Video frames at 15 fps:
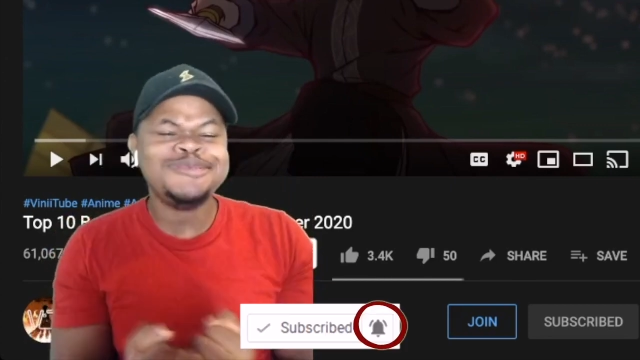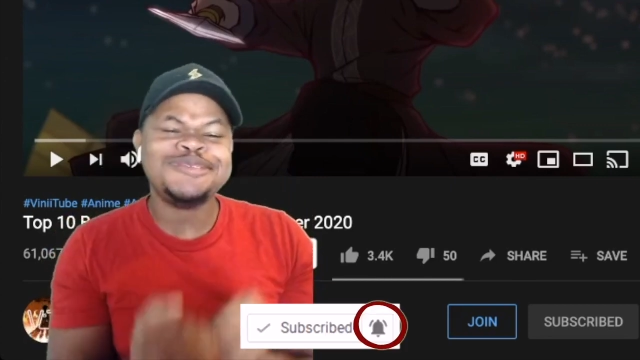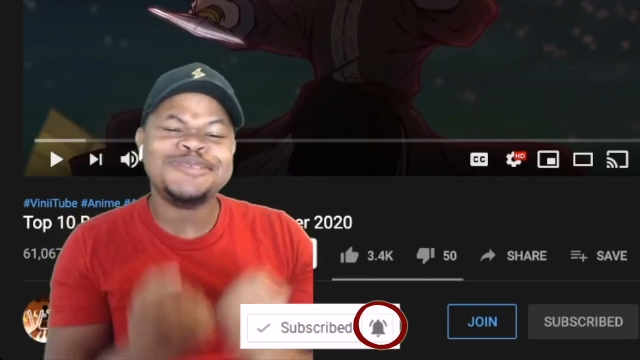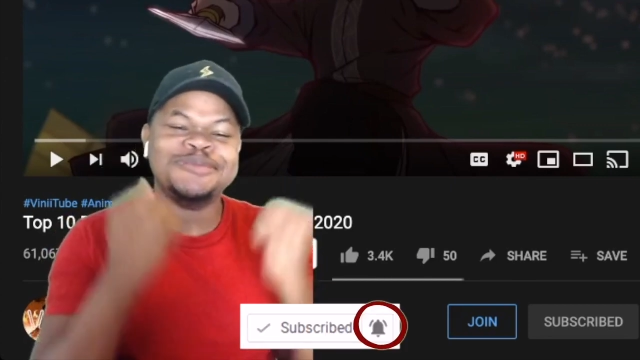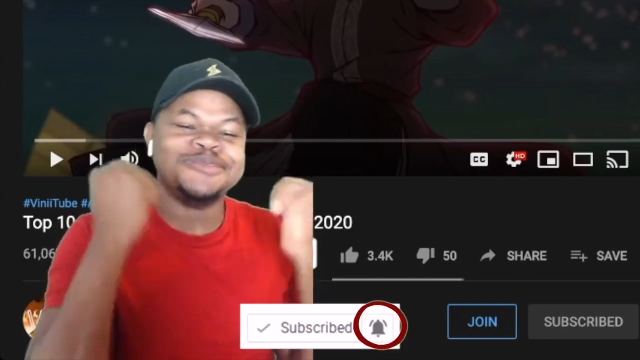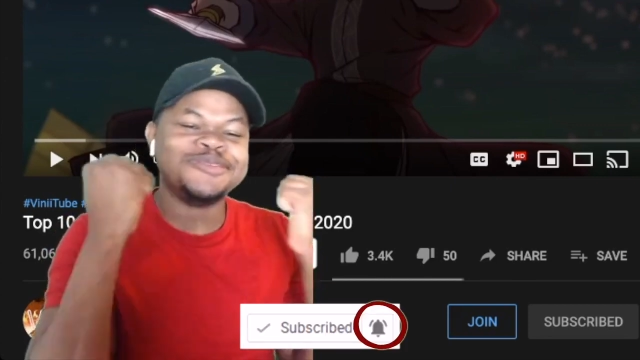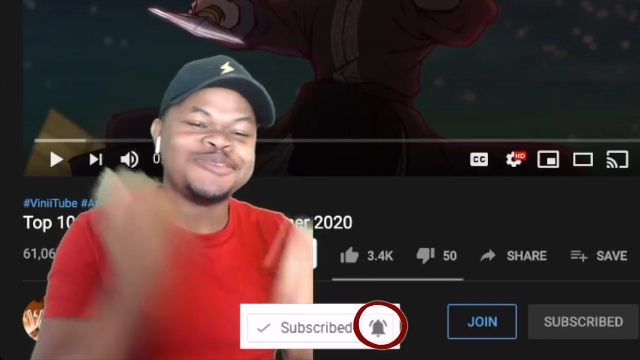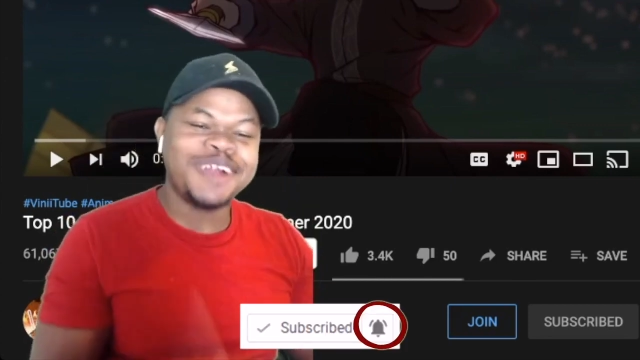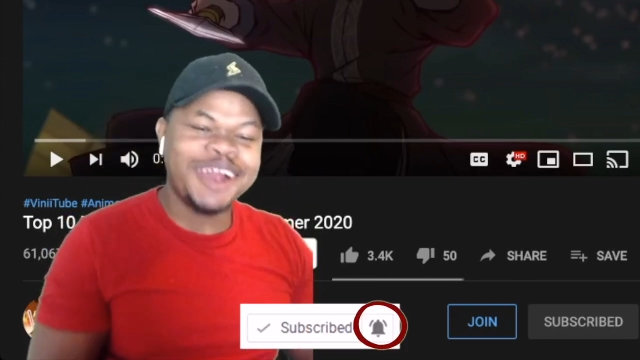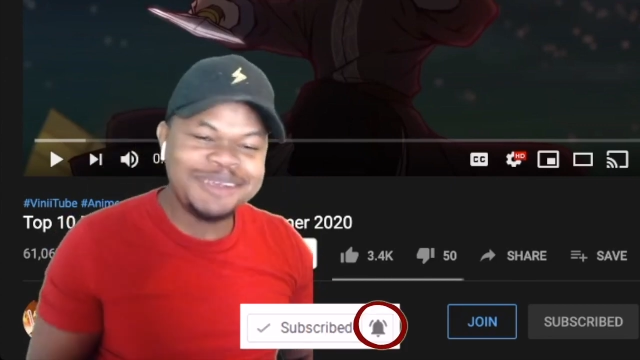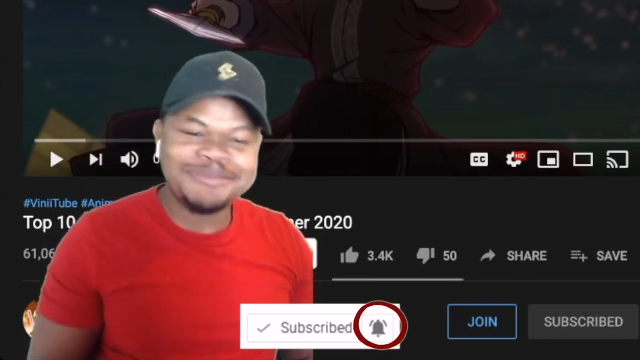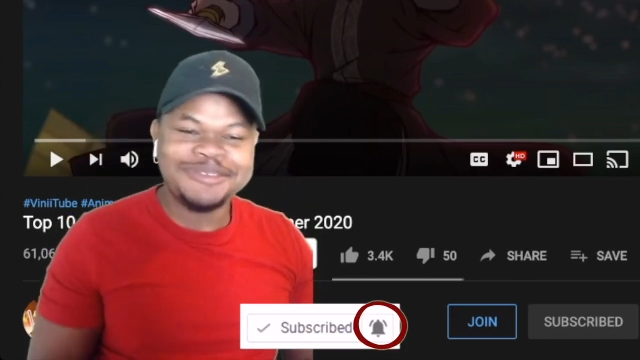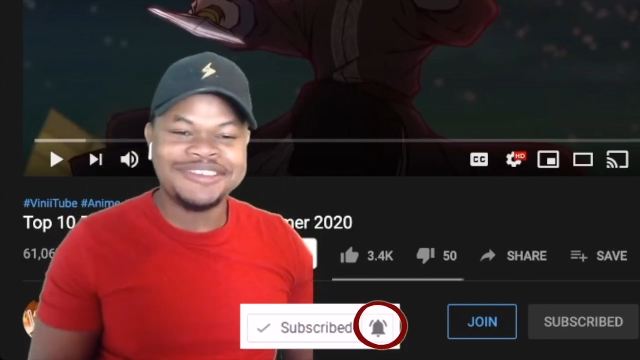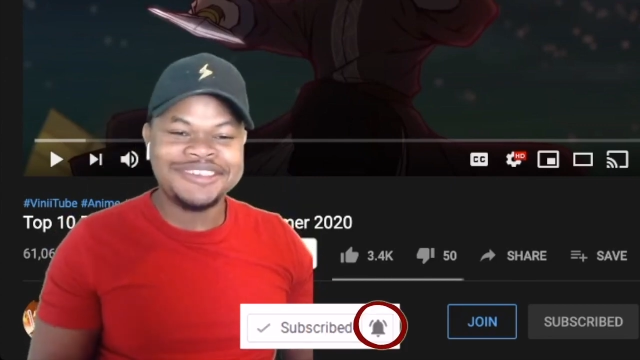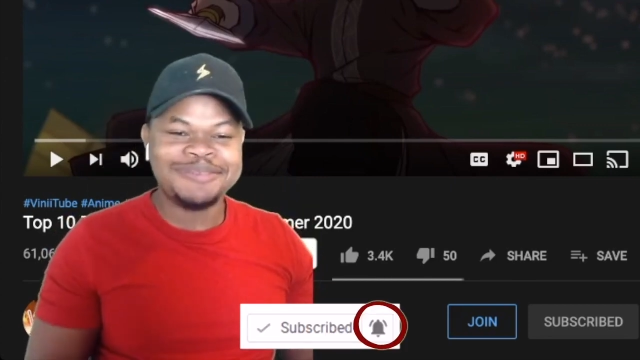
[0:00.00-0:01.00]

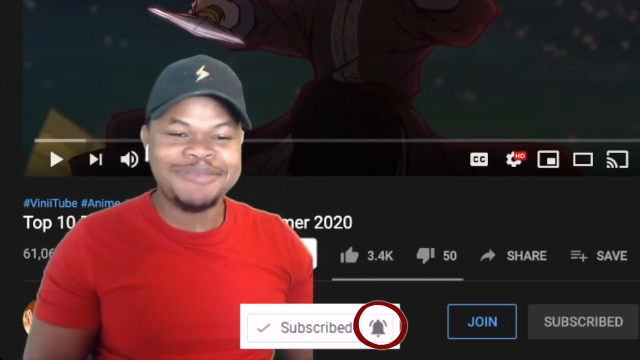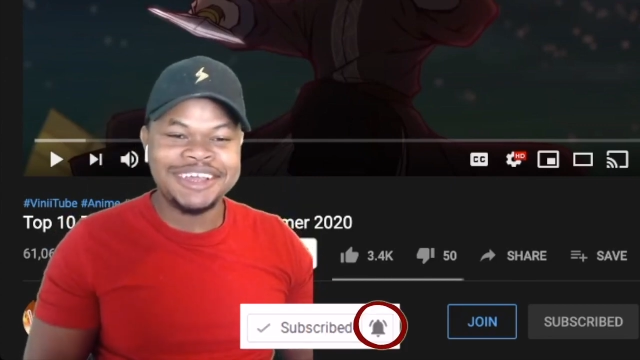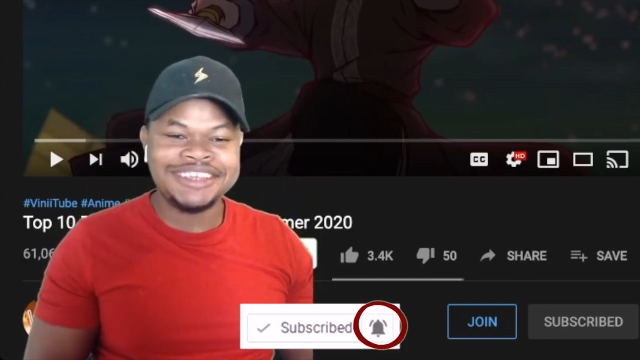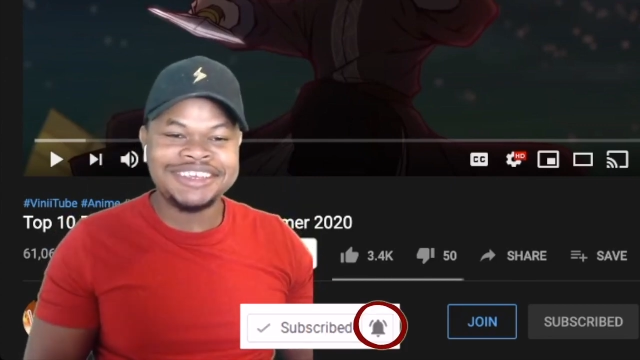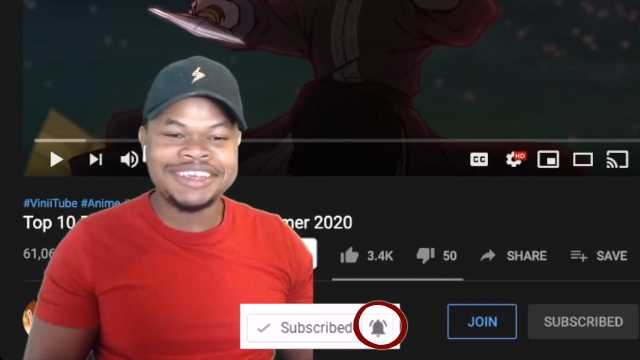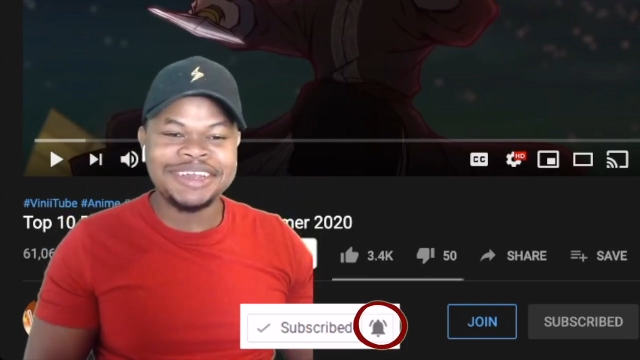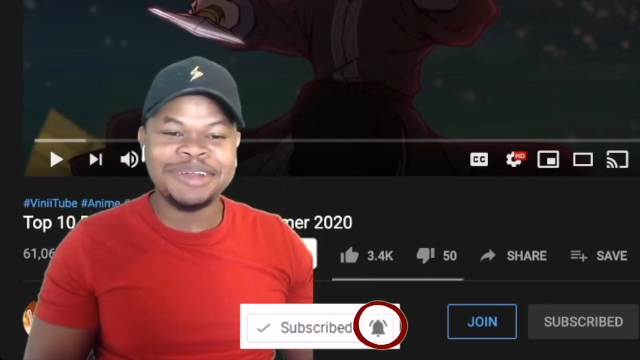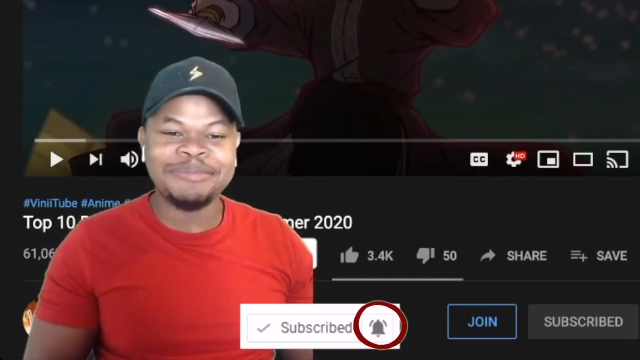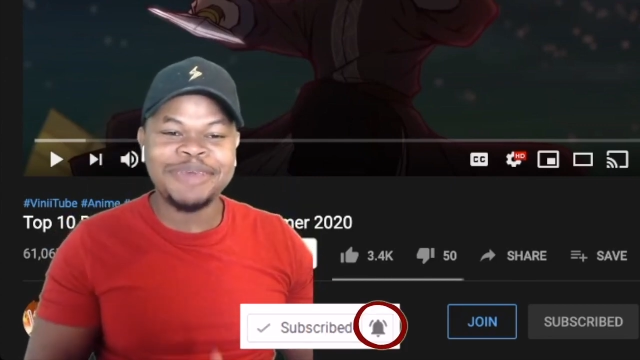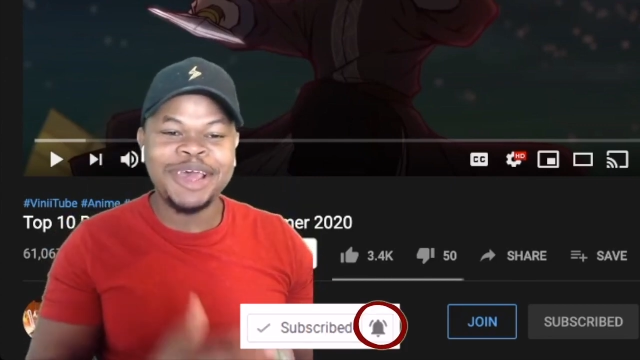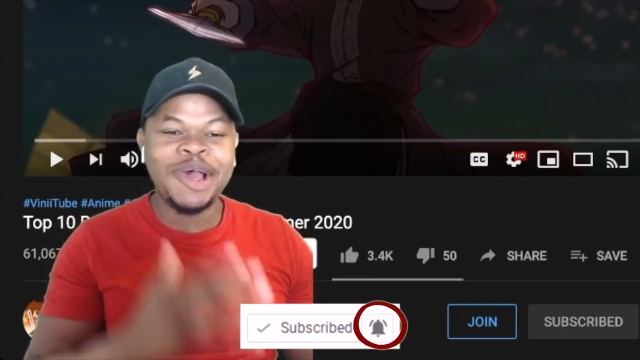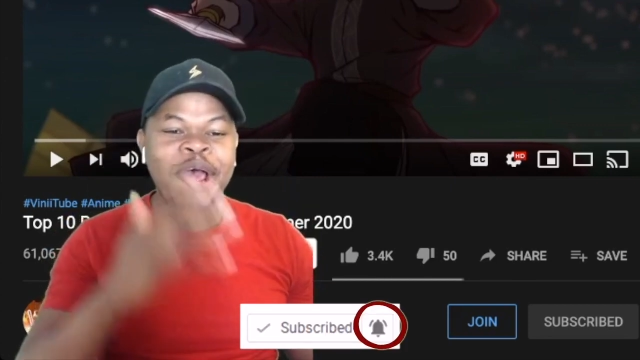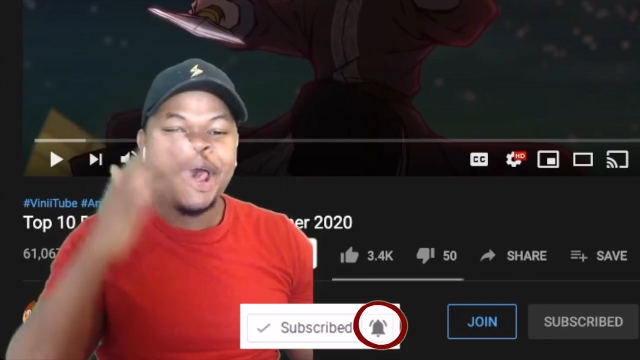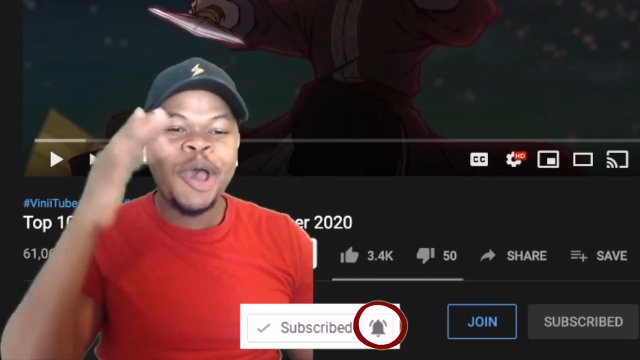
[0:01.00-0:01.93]
subscribers to my channel, man.